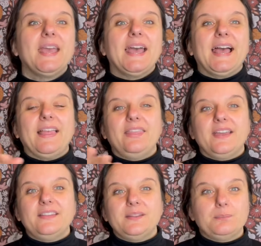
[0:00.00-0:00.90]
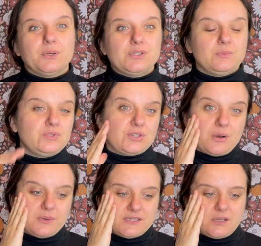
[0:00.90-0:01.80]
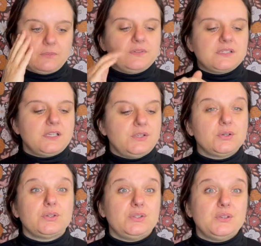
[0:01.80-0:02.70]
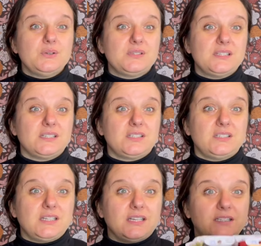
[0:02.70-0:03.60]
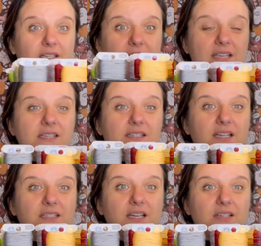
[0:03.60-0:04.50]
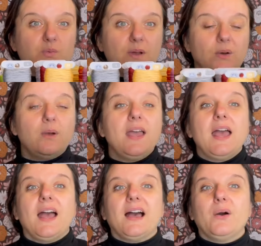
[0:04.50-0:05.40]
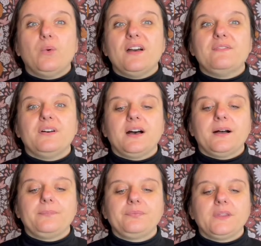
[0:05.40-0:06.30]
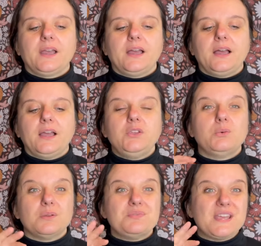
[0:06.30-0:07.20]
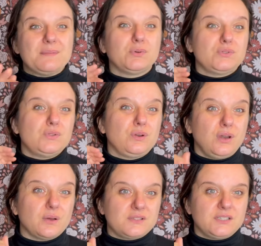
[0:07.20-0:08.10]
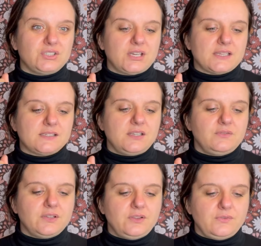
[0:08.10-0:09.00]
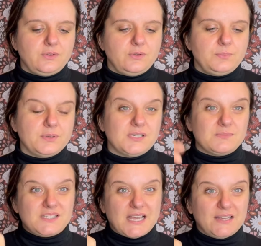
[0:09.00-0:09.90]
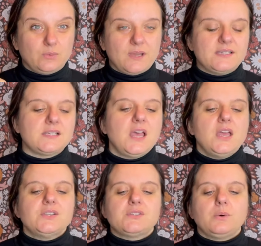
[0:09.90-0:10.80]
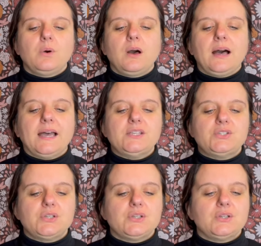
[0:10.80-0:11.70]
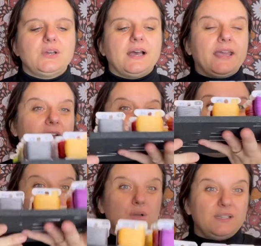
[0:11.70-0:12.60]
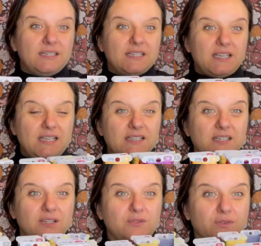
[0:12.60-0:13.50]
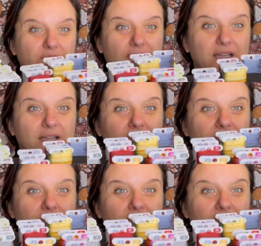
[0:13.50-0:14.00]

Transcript: and then the bottom drawers, obviously you could use the insert as well. However, you won't be able to close the chest even if you put them sideways. So what I do, I have got only the insert for the